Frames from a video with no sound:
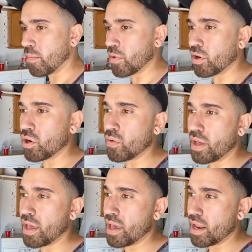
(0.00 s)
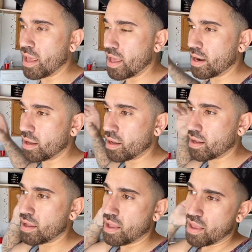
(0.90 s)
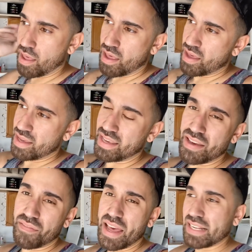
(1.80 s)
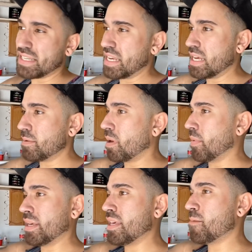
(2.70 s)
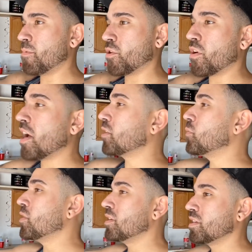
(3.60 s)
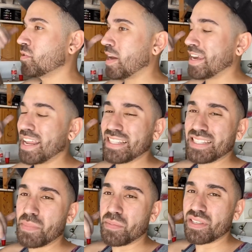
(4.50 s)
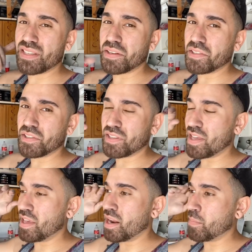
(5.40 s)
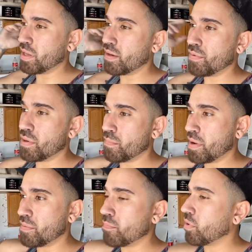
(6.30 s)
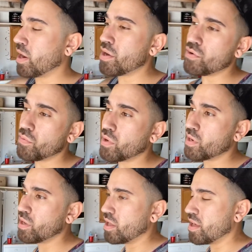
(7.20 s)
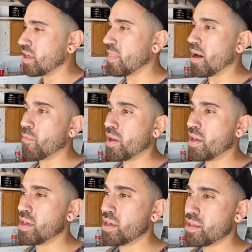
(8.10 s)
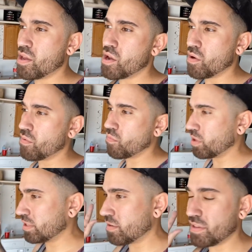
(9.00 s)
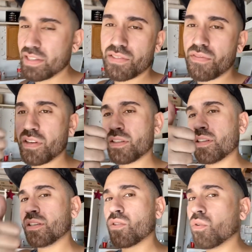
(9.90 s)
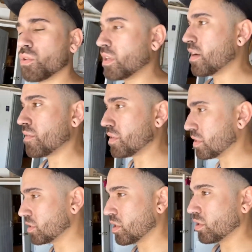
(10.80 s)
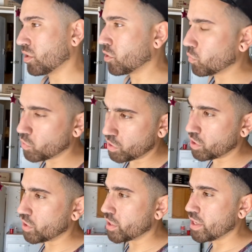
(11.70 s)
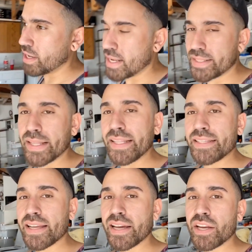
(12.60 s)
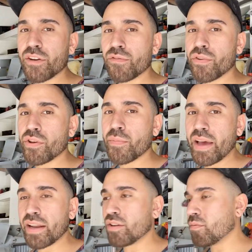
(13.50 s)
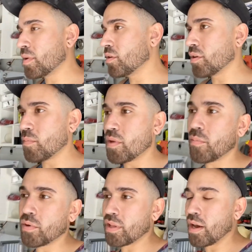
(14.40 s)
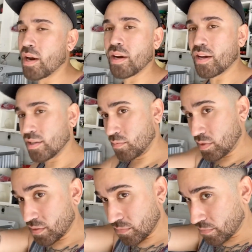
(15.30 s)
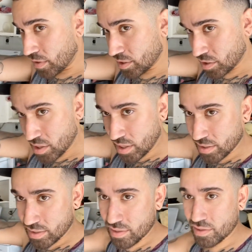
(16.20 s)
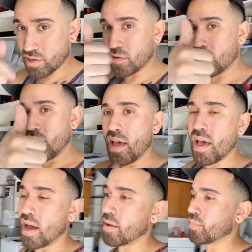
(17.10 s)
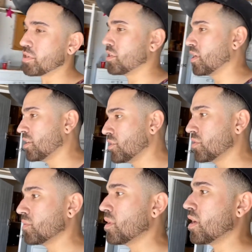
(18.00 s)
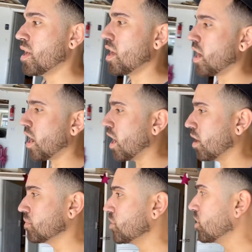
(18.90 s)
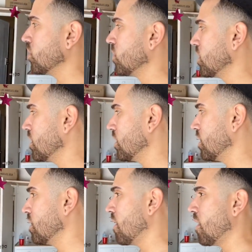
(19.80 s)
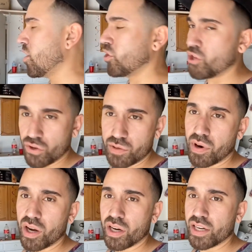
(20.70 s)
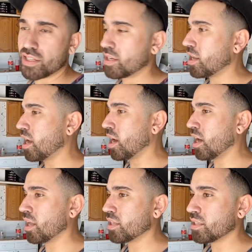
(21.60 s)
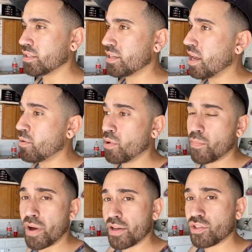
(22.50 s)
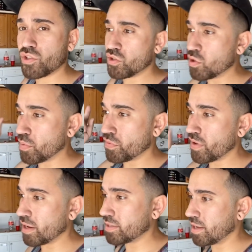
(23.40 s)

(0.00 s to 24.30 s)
I'm gonna go ahead and give that to him. I'm gonna keep the cracked one so I can at least maybe sell those, and then I'm gonna give him my brand new one. That way, you know, once everything's fixed, he's golden, everything is gonna look really good. It's the least I can do for you, man. You've been hooking me up with the haircuts, these fresh cuts, so I appreciate you. So huge progress. Day went by super fast.